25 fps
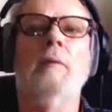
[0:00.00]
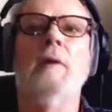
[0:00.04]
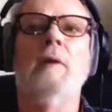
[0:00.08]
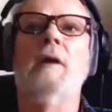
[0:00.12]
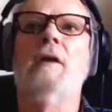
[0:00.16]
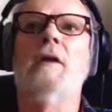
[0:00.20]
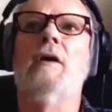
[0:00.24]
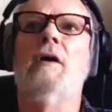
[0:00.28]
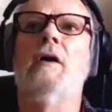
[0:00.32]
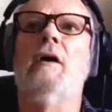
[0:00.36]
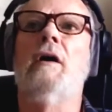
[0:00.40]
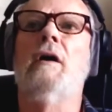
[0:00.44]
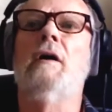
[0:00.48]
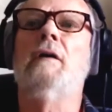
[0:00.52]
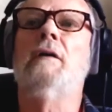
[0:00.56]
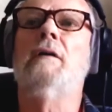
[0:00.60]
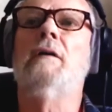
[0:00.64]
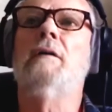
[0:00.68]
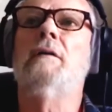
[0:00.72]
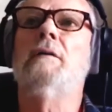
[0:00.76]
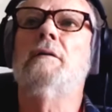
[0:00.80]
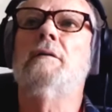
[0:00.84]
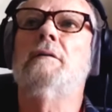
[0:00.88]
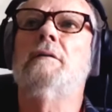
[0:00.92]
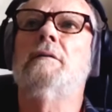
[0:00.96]
my God.
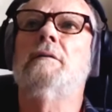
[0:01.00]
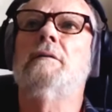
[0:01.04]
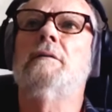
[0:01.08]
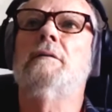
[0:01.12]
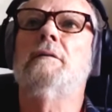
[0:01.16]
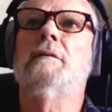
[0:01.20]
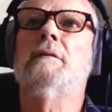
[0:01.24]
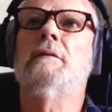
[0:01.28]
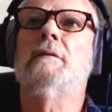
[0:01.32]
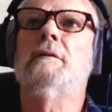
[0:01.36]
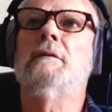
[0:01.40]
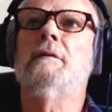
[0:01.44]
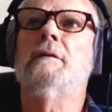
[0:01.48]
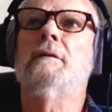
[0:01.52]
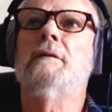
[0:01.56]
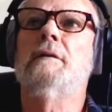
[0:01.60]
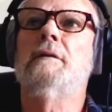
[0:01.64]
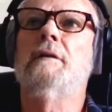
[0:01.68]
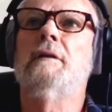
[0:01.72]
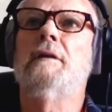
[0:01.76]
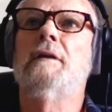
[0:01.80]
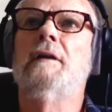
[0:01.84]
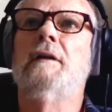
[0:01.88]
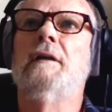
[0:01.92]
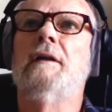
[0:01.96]
Yeah
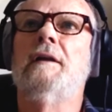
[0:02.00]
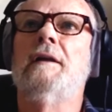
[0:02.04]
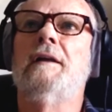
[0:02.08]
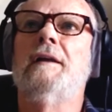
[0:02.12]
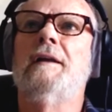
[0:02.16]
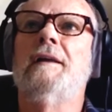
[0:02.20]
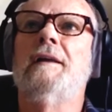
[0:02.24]
and